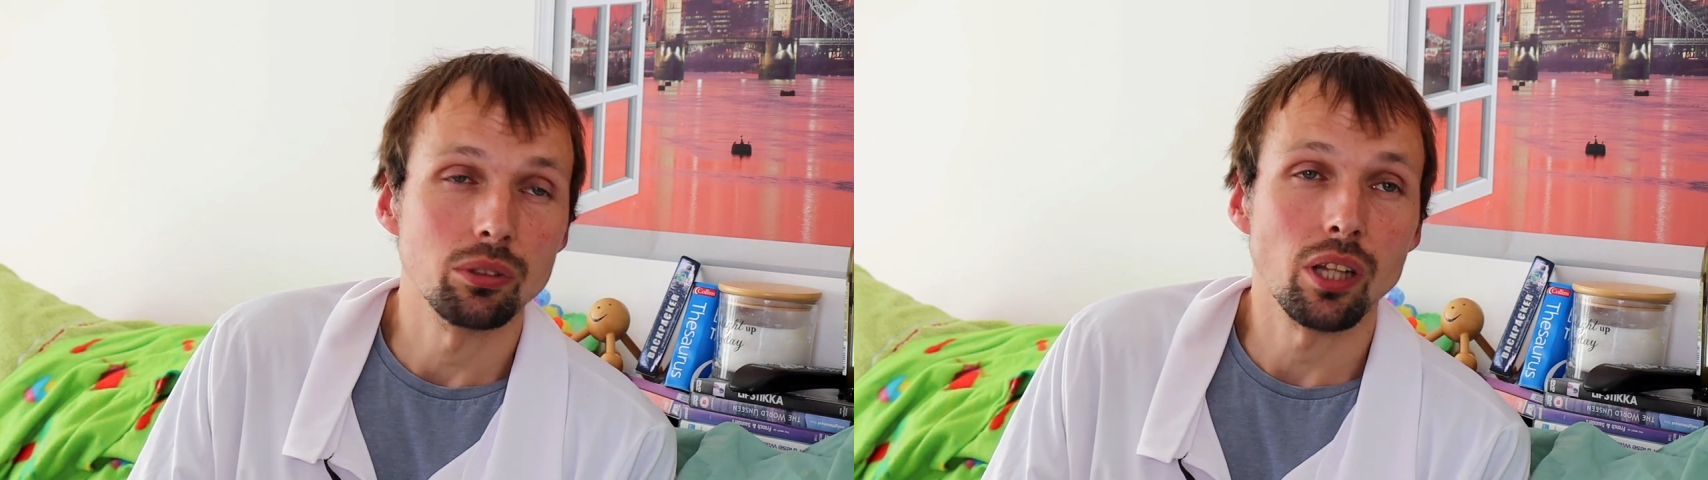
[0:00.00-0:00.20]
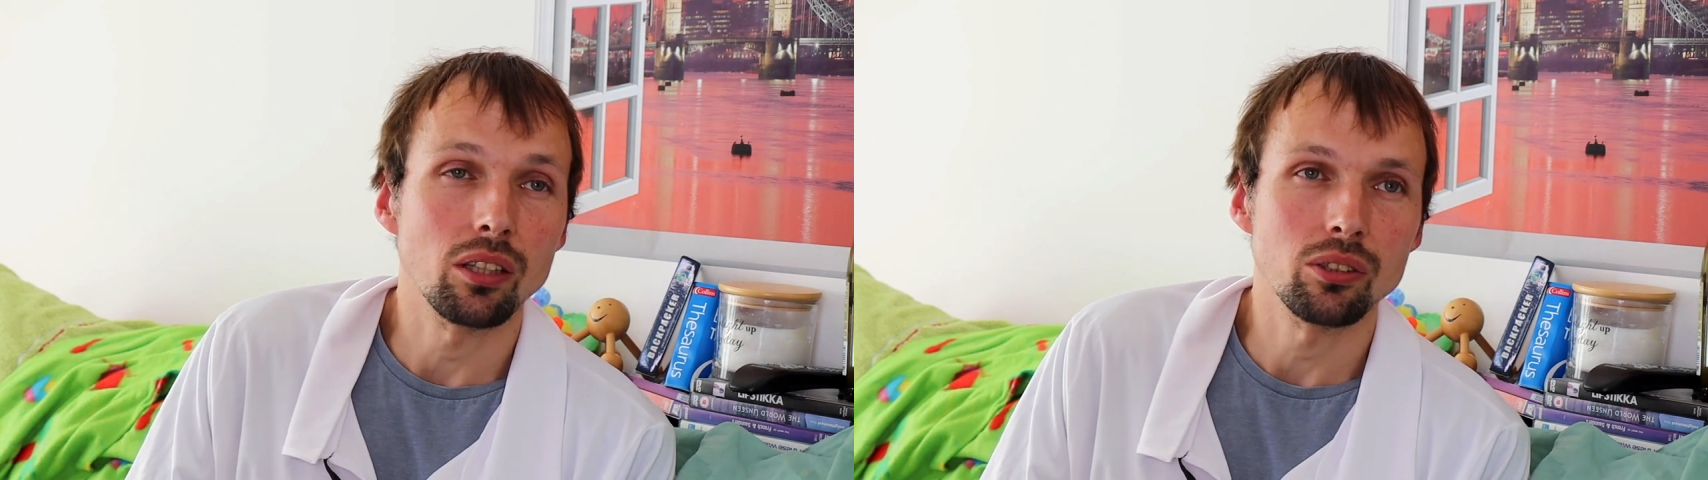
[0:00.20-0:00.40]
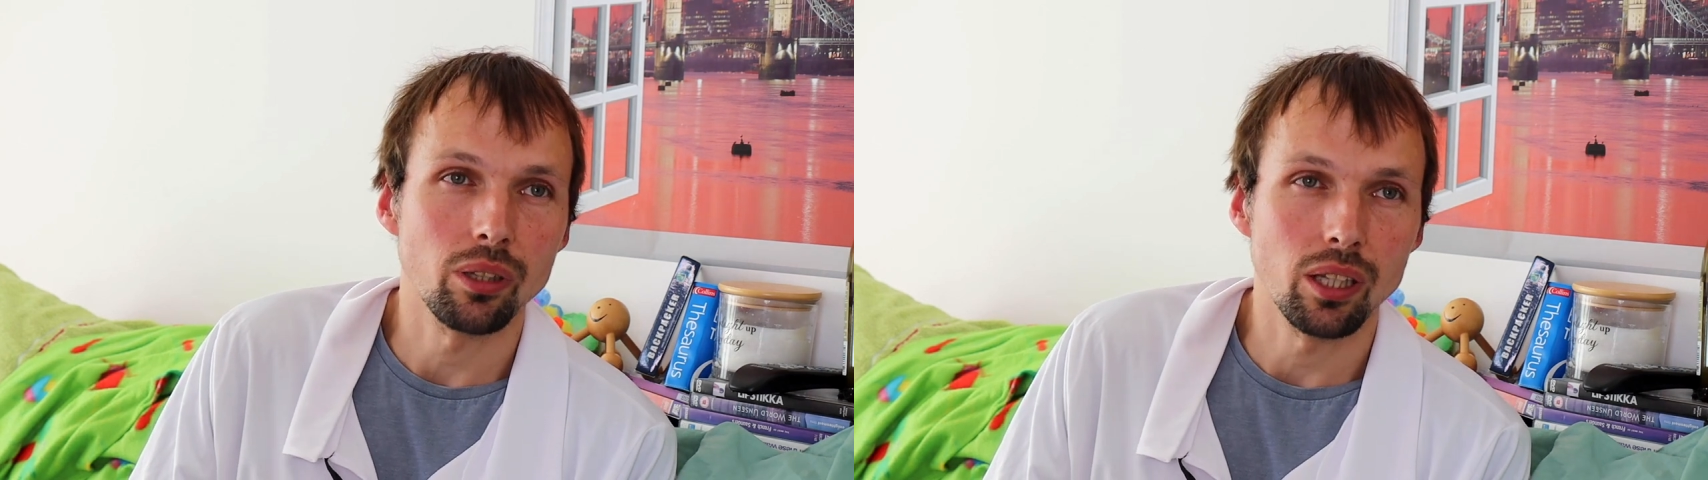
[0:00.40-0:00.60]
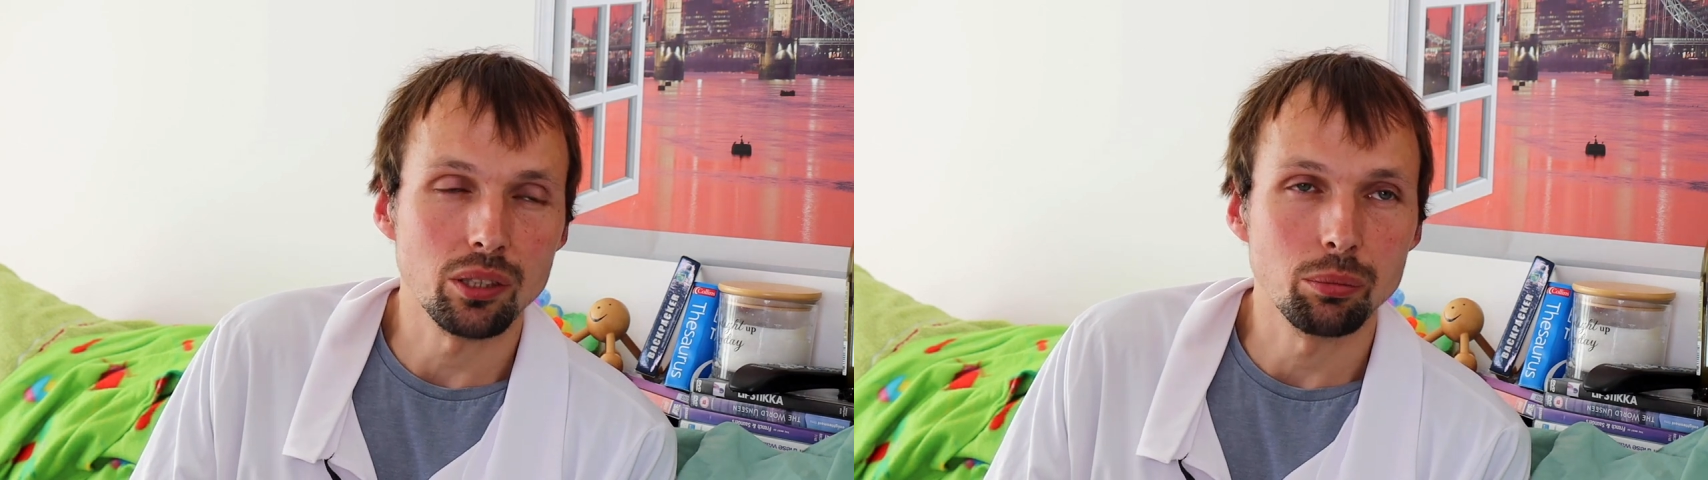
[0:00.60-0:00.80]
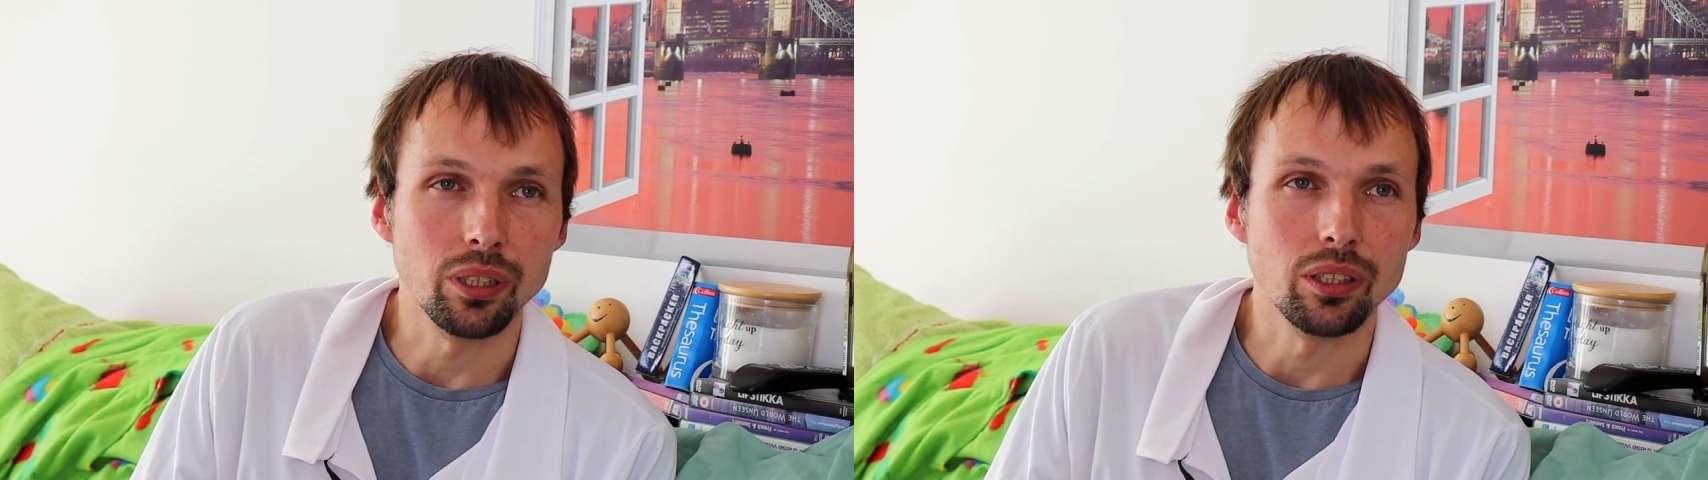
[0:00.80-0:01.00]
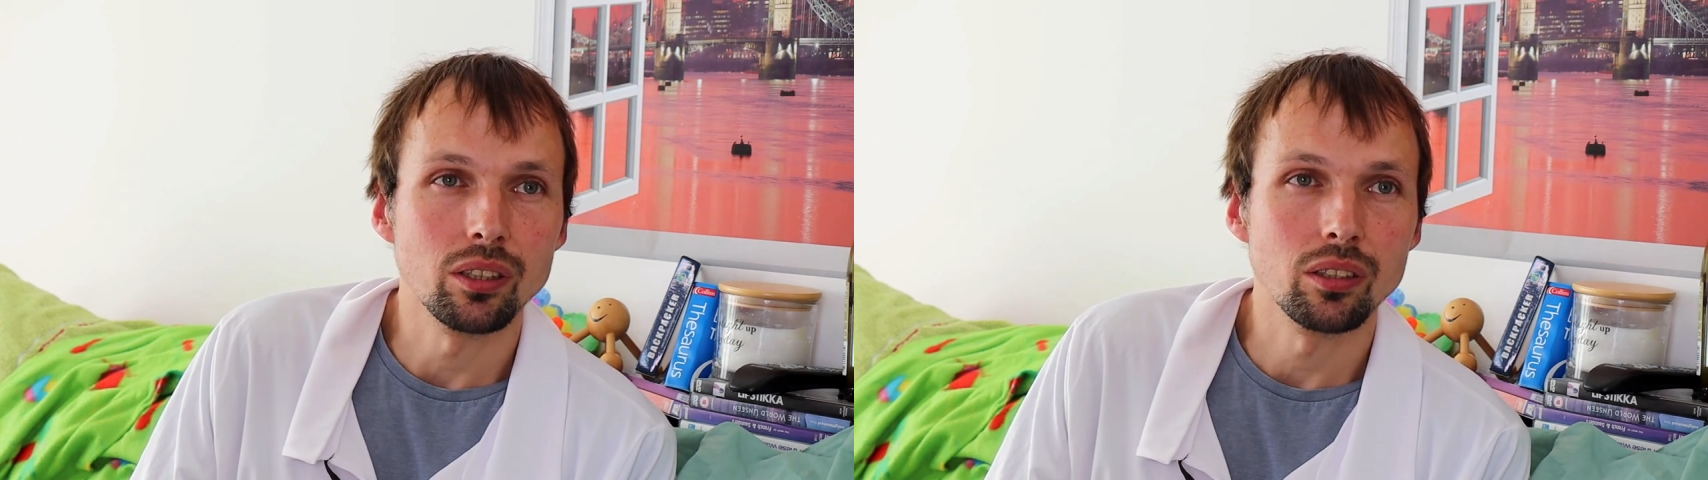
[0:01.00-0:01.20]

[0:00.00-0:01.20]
was also a lesbian.